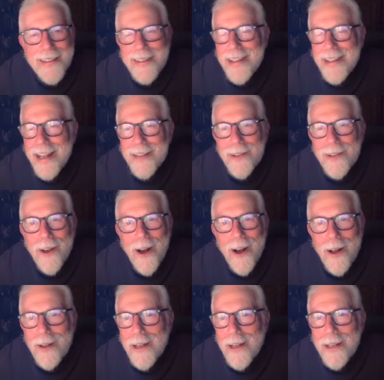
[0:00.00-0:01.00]
That's
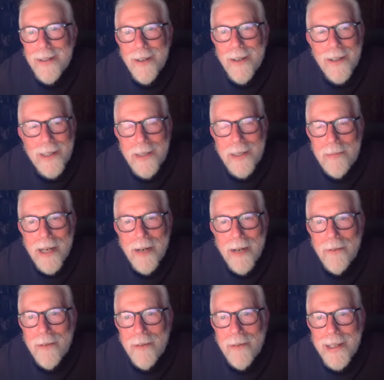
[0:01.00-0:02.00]
all I talked
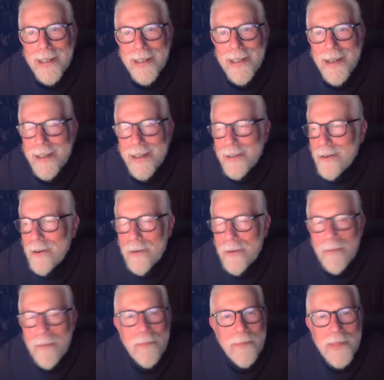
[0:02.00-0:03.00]
about when I got
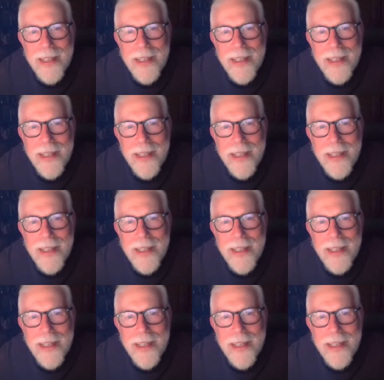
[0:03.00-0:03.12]
home.